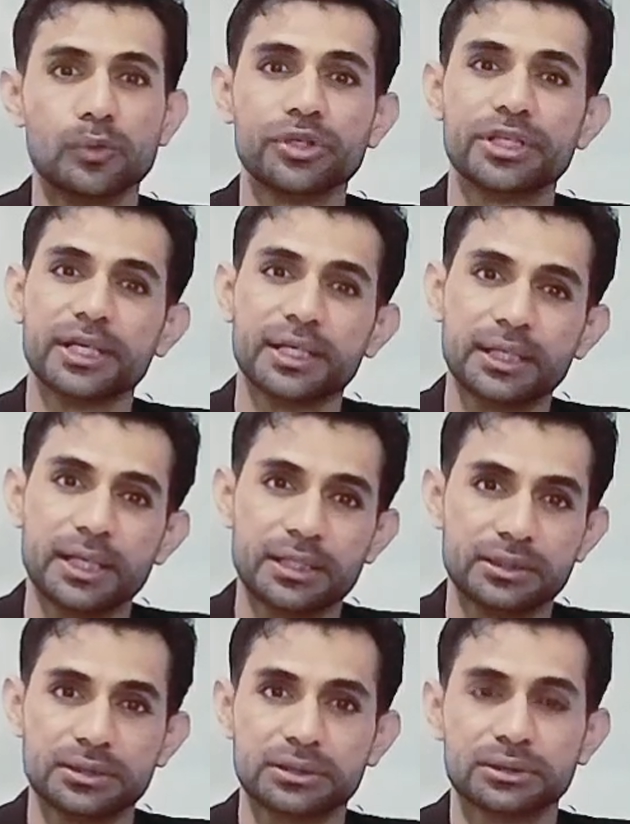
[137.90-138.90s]
we
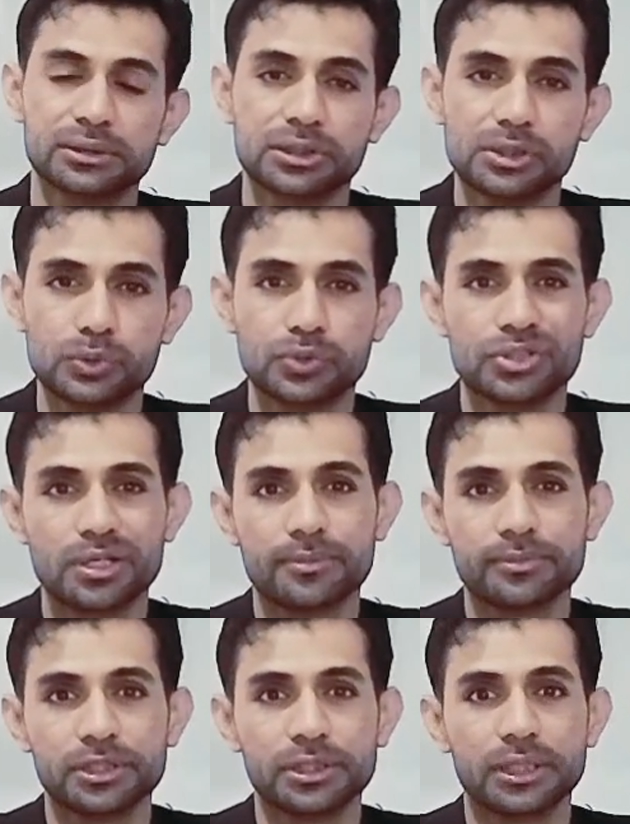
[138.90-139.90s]
cannot do
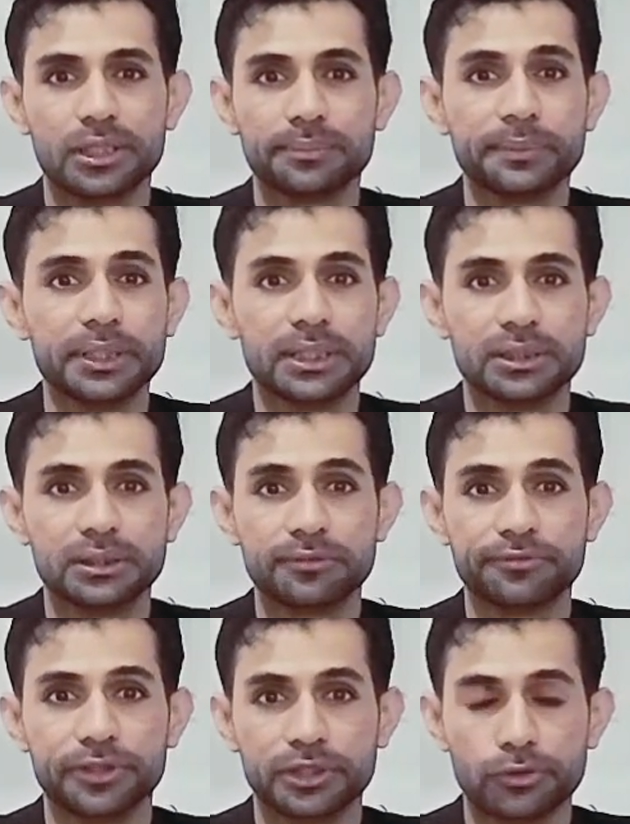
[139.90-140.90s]
something and make the
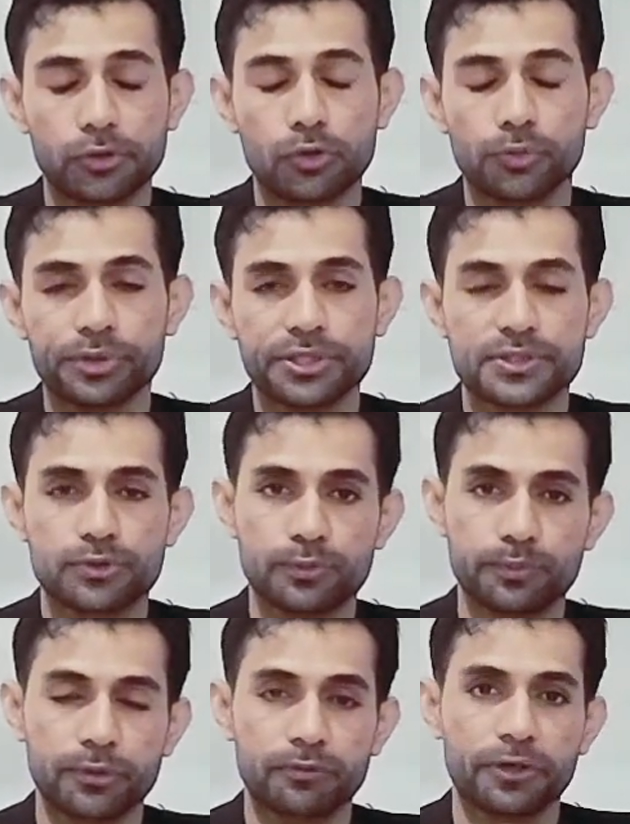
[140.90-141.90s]
fake documents to
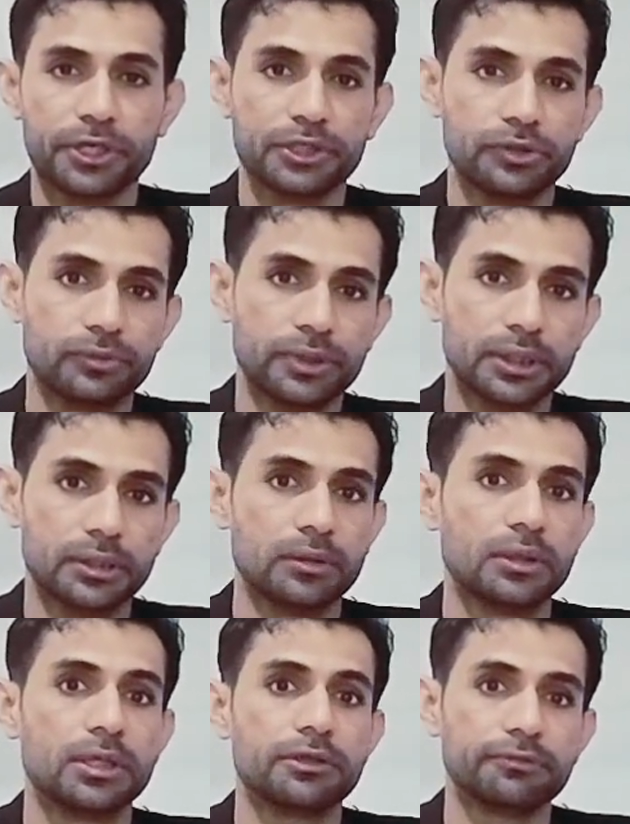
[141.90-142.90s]
provide you a
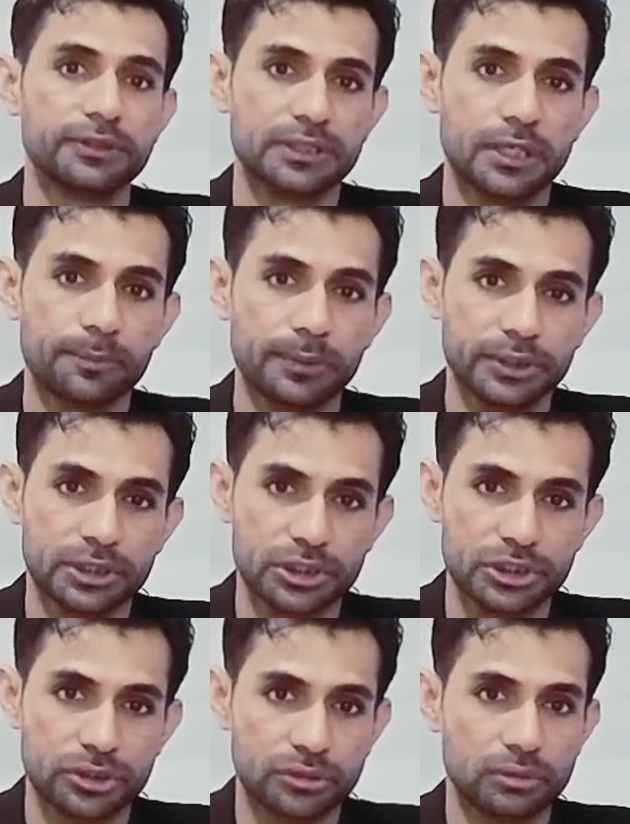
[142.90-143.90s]
visa
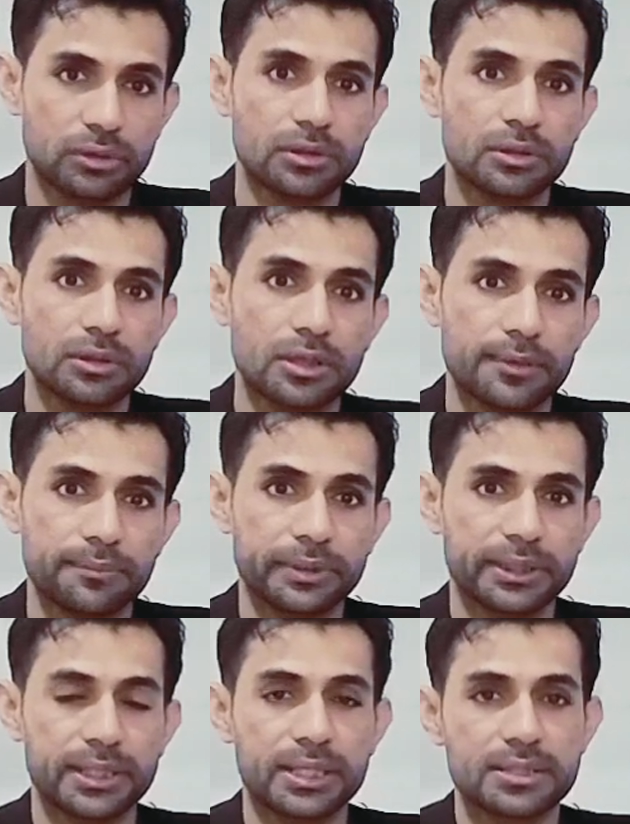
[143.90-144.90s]
application,
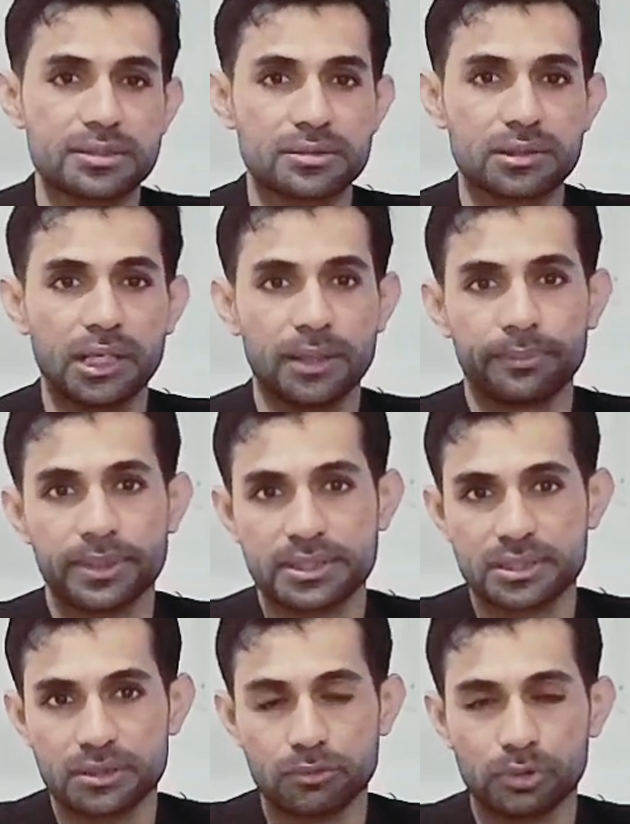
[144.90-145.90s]
because
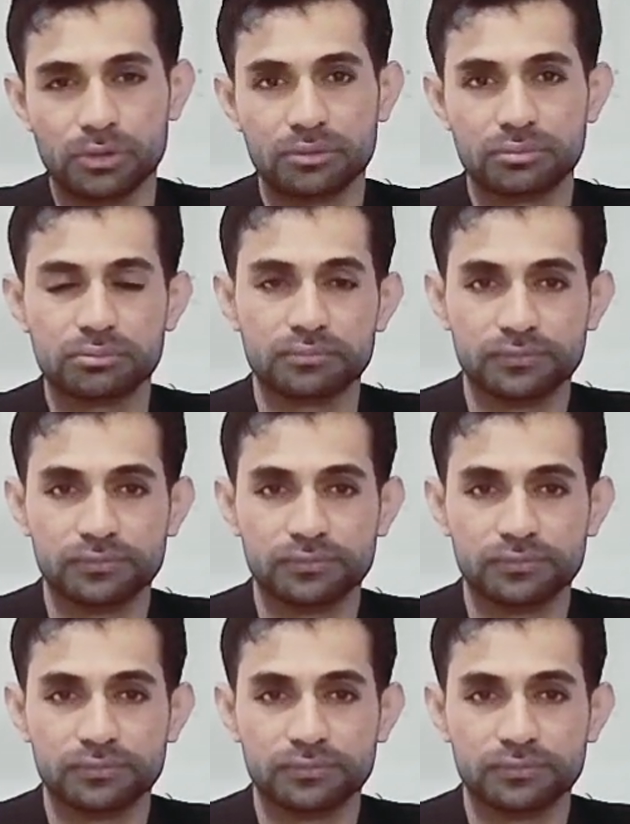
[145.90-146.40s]
embassy will